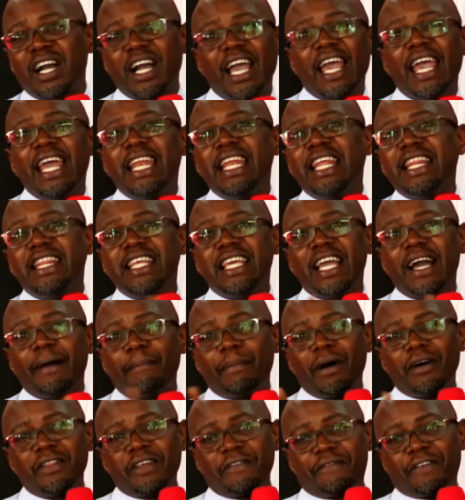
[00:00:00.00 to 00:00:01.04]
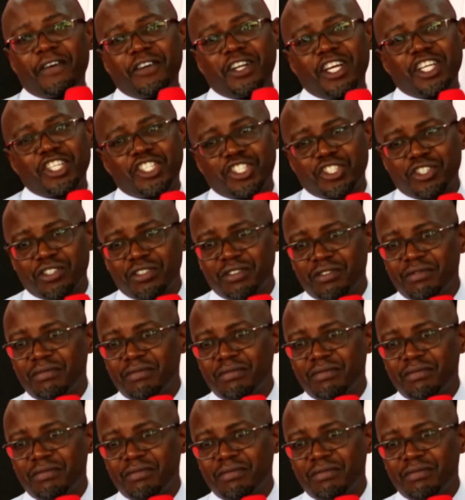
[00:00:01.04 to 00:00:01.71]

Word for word: anything about the foundation.